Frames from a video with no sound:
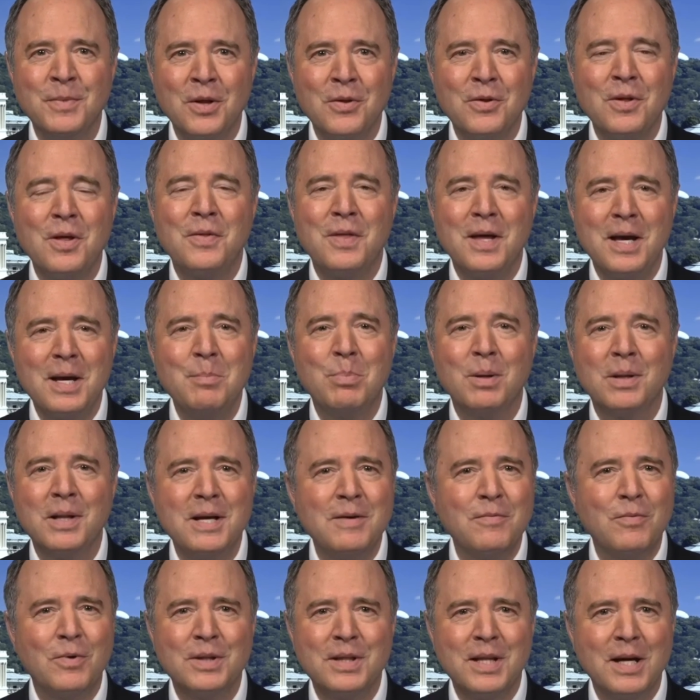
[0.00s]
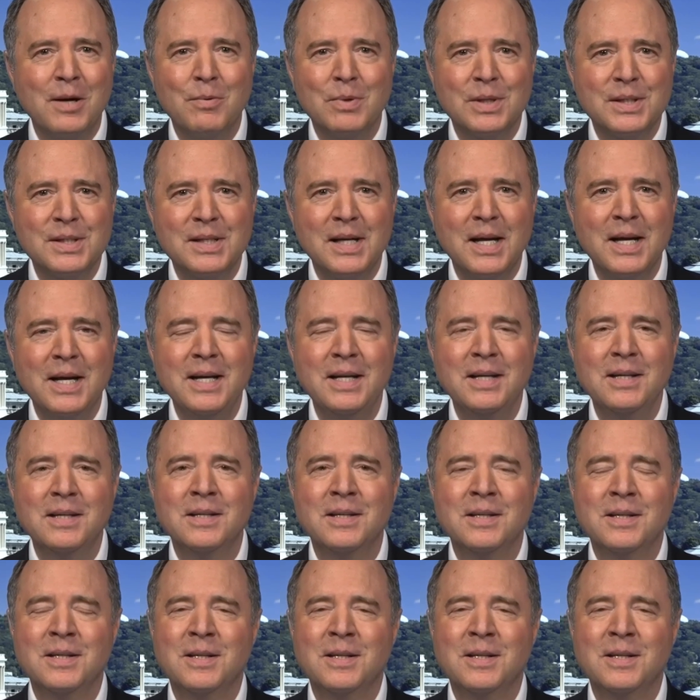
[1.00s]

that they believed what they were saying.